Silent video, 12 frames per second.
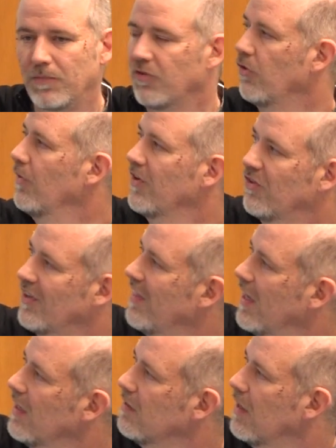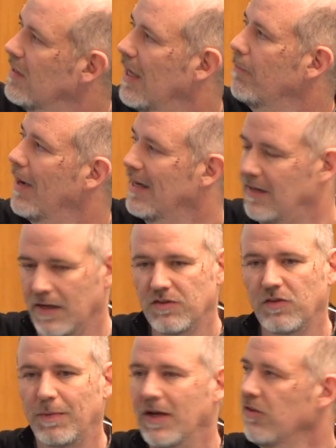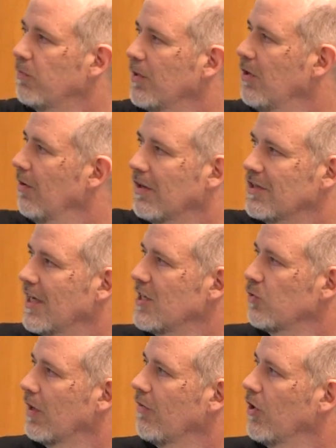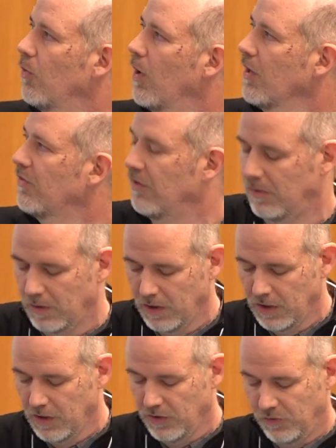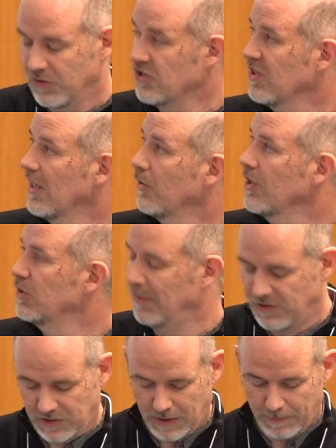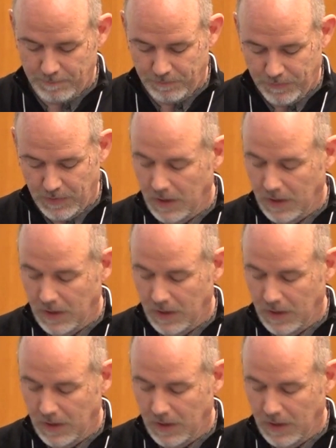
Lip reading: So this is, I think, 10 by 10 space, but you can change whatever you want to. So it just literally splits it up.